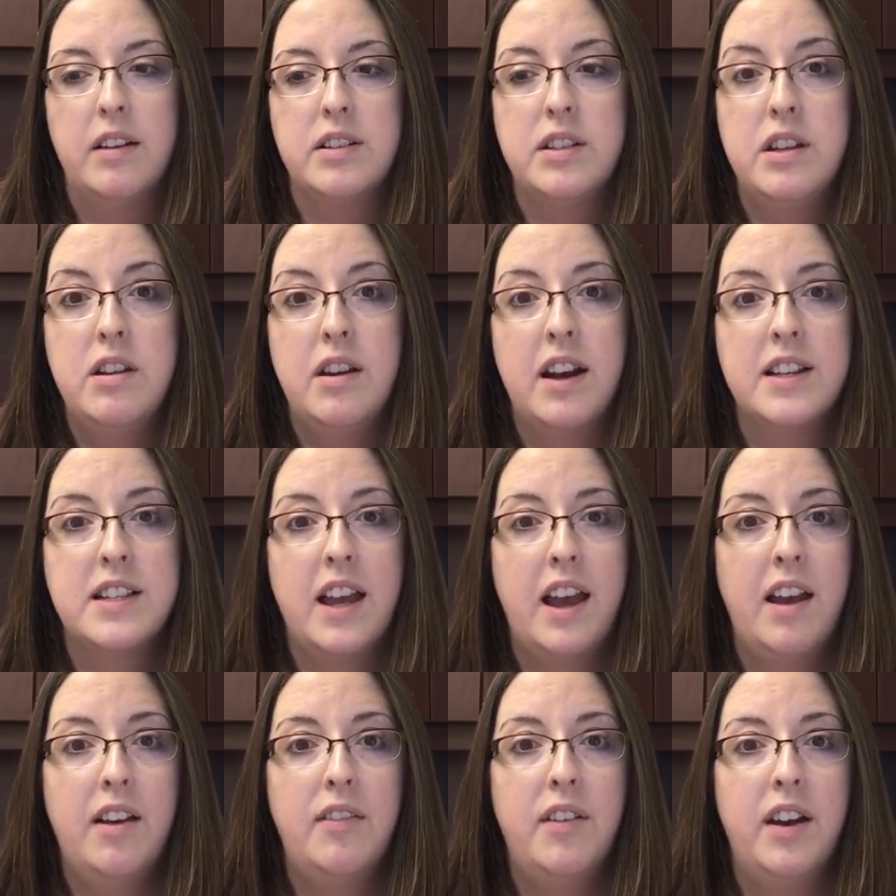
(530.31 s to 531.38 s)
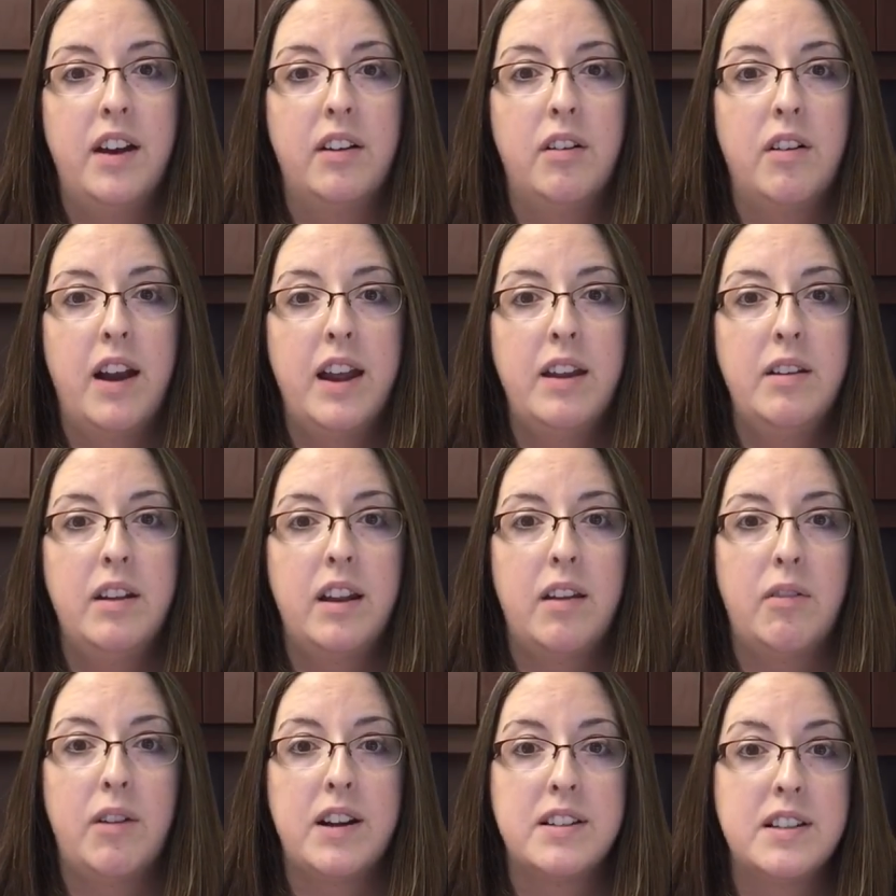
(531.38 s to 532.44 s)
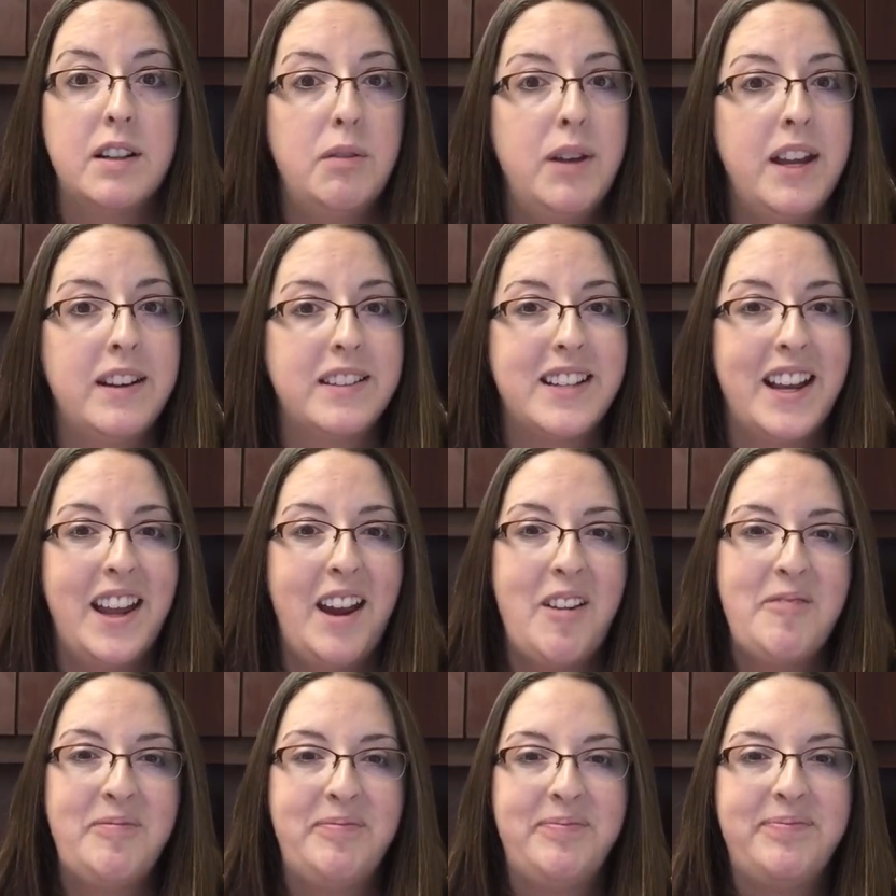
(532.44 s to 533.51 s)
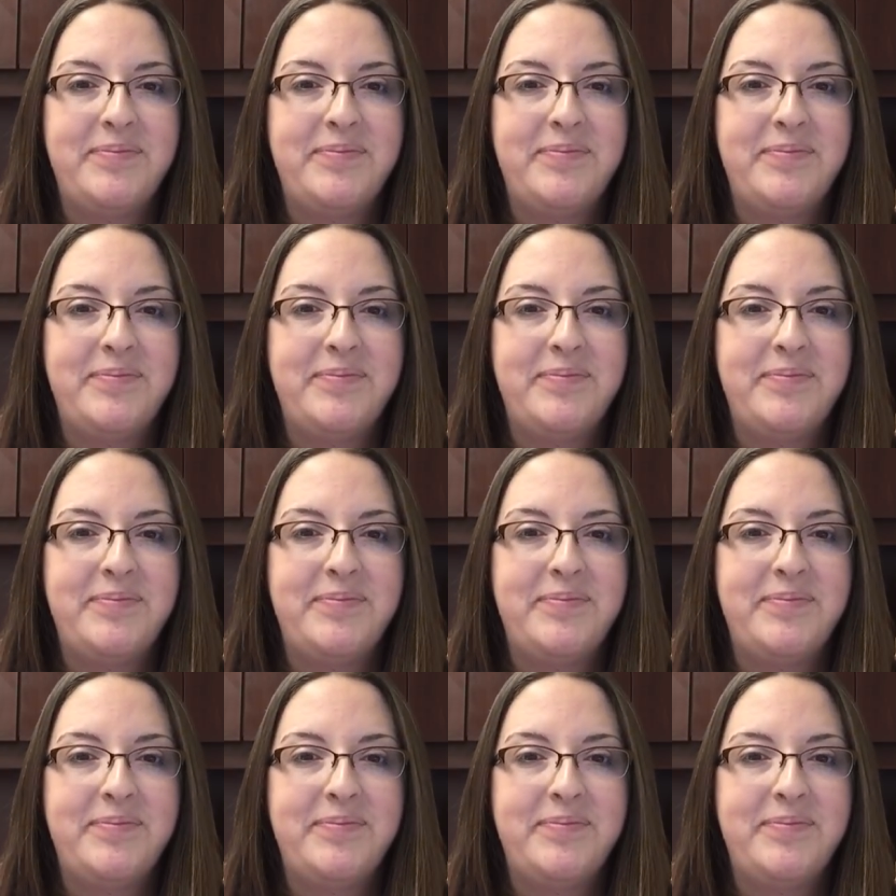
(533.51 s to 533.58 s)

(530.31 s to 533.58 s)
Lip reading: So you guys have a great rest of the week. Take care.